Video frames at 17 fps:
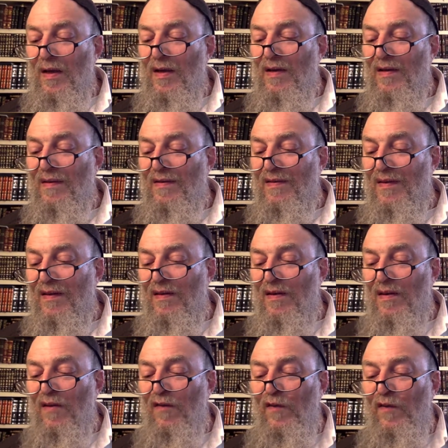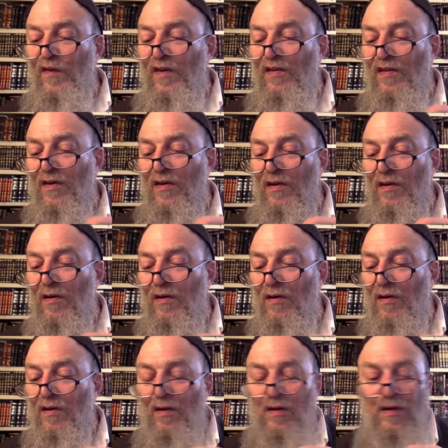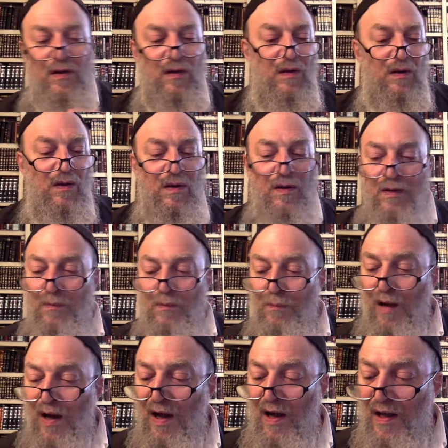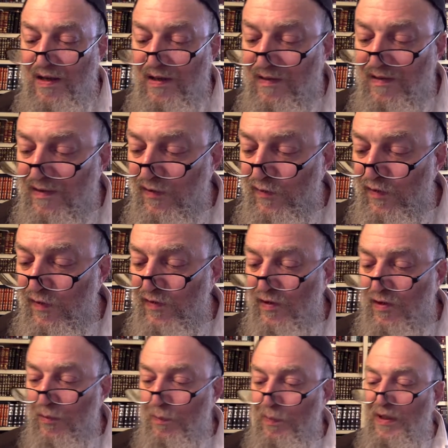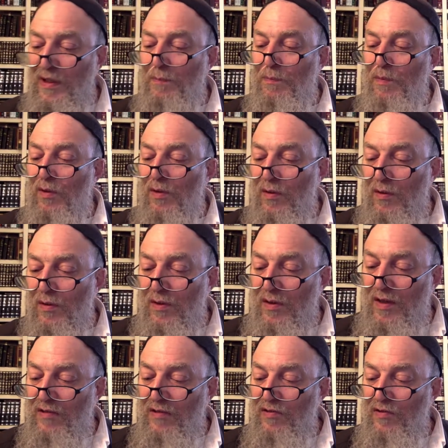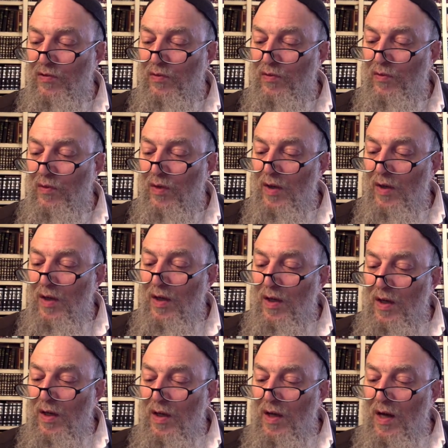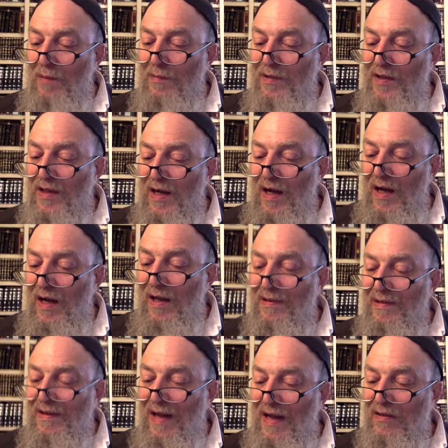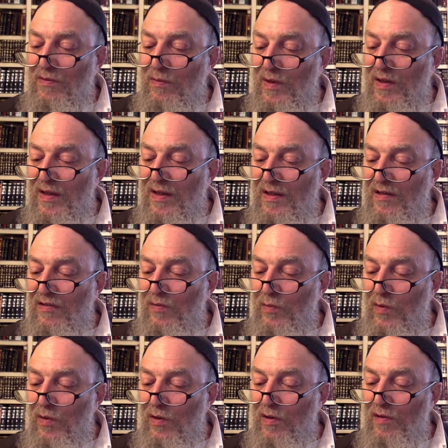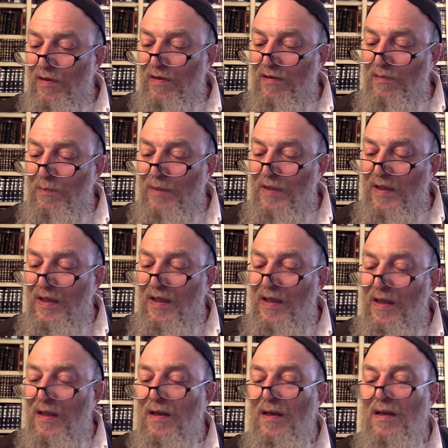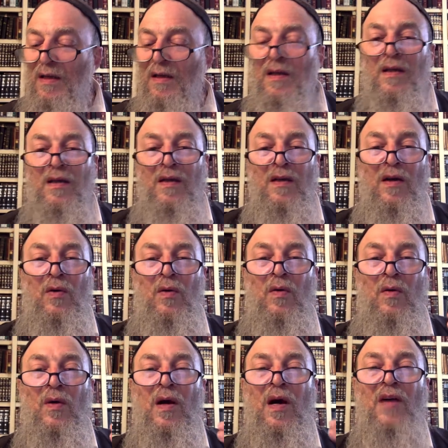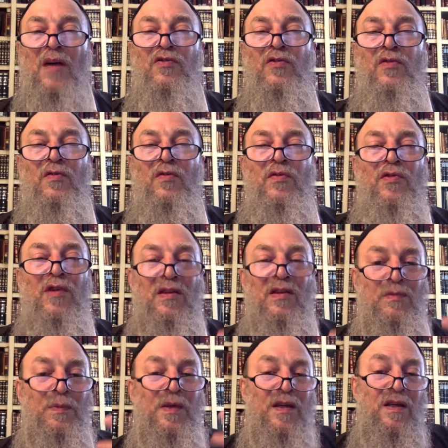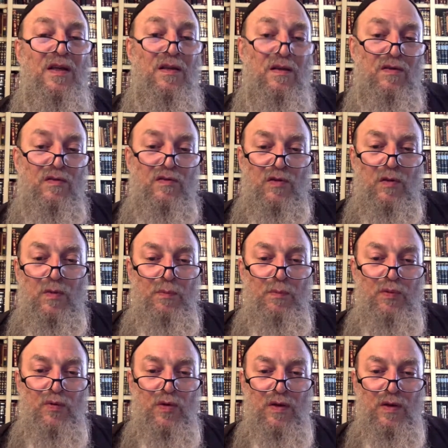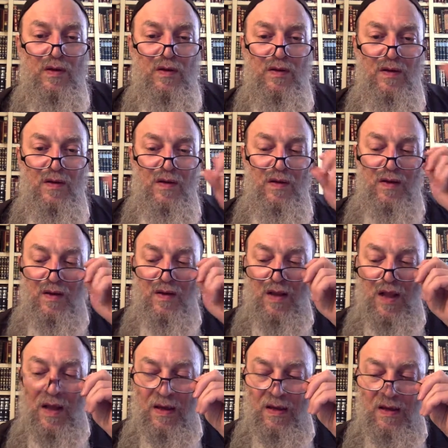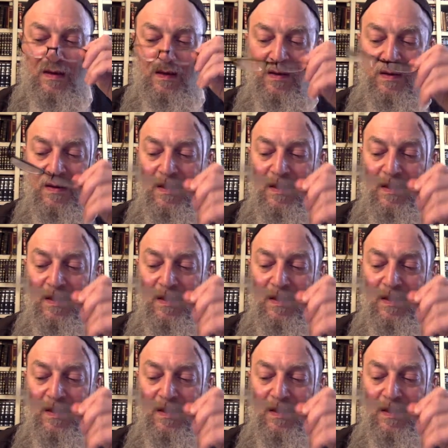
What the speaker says: consider the physical bodies, the physical people that you come in contact with in this world as being, chashuv, as being so important. Like,